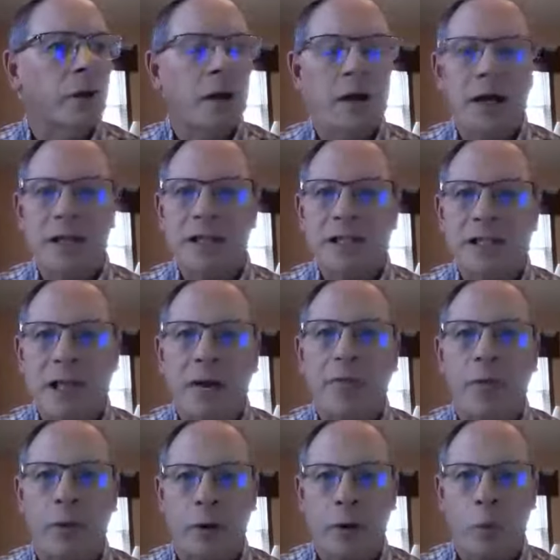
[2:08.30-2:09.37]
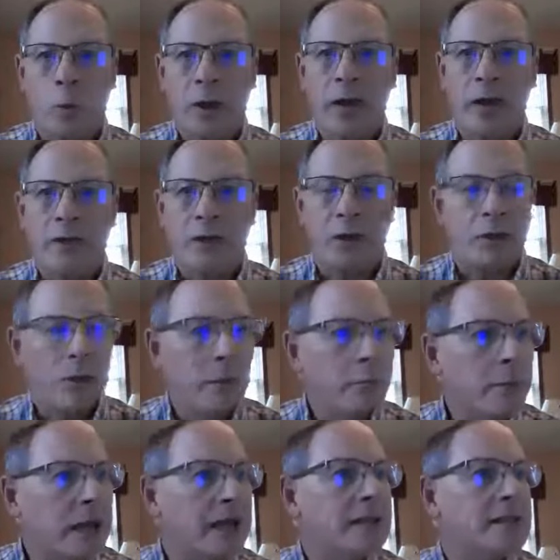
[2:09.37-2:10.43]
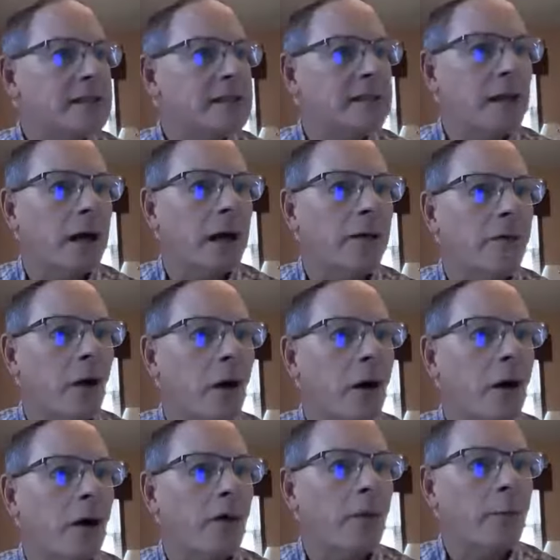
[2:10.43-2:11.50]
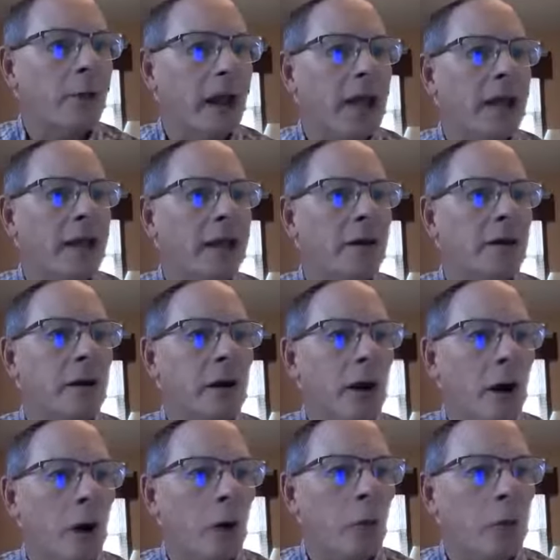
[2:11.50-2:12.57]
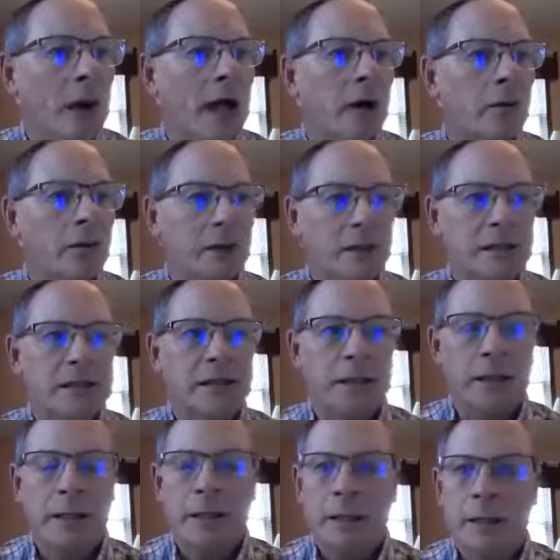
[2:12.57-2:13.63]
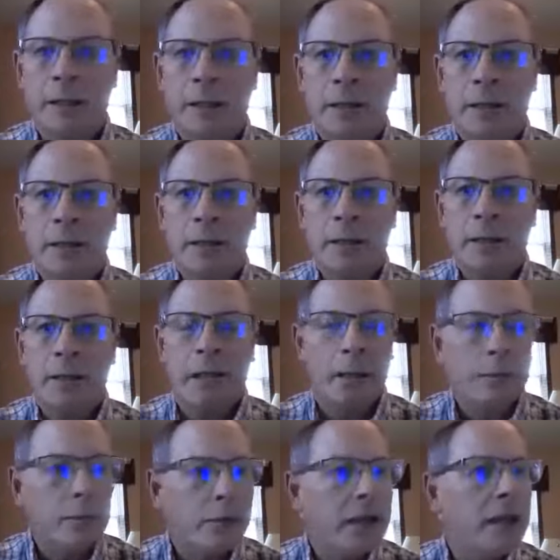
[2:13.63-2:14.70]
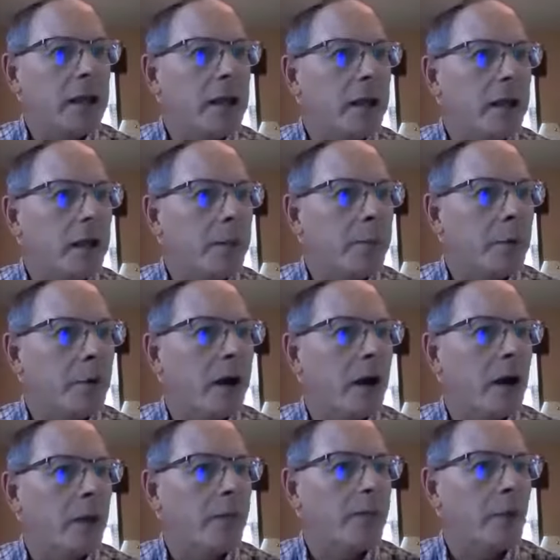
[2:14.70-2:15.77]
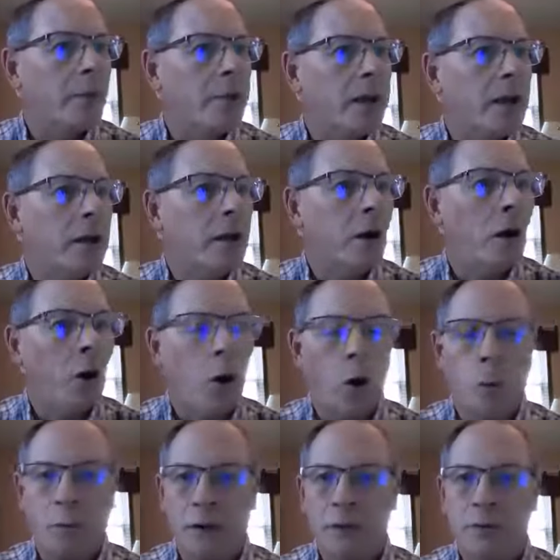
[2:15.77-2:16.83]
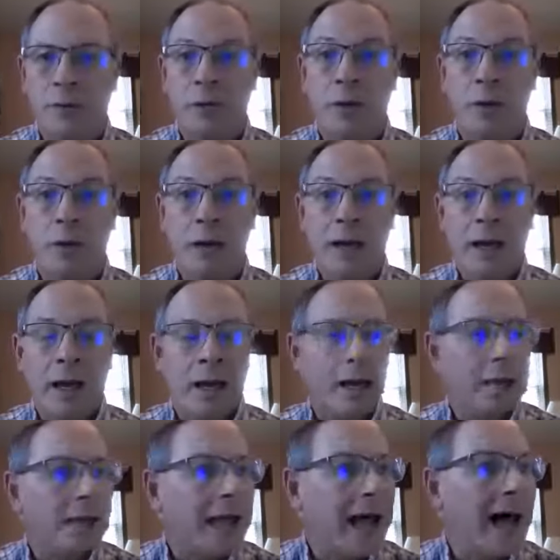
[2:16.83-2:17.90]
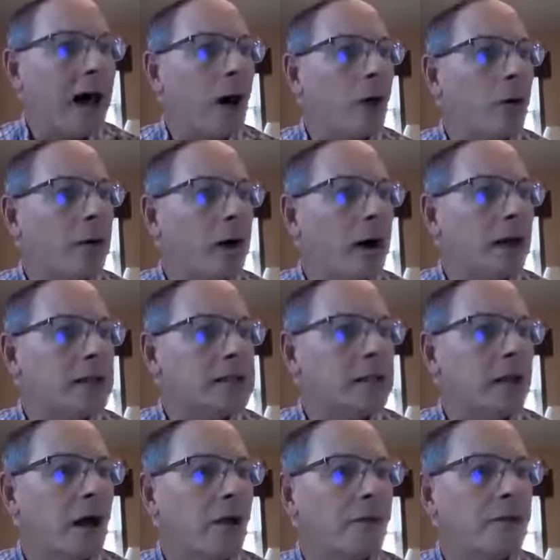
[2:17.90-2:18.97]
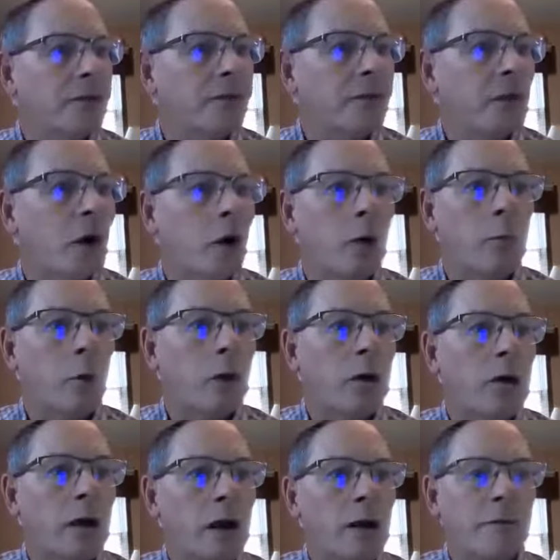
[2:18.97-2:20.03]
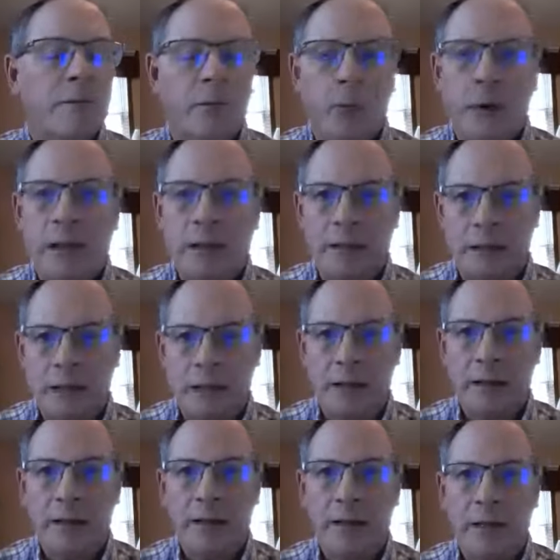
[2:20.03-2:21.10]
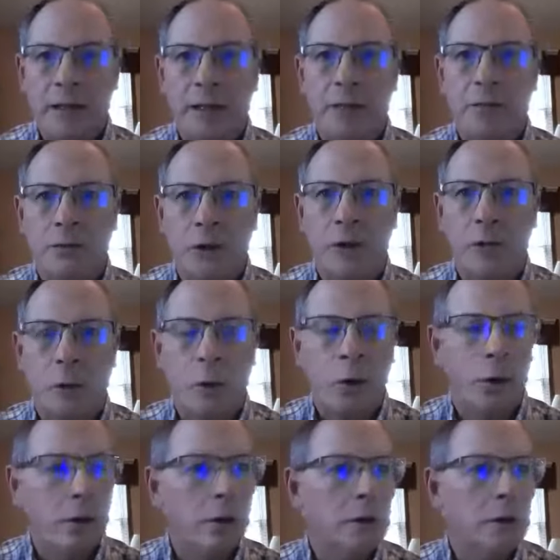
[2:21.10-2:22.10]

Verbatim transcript: suffering with in the midst of all the pain around us, can be a prayer for being open to allow God's love to flow more freely into the world.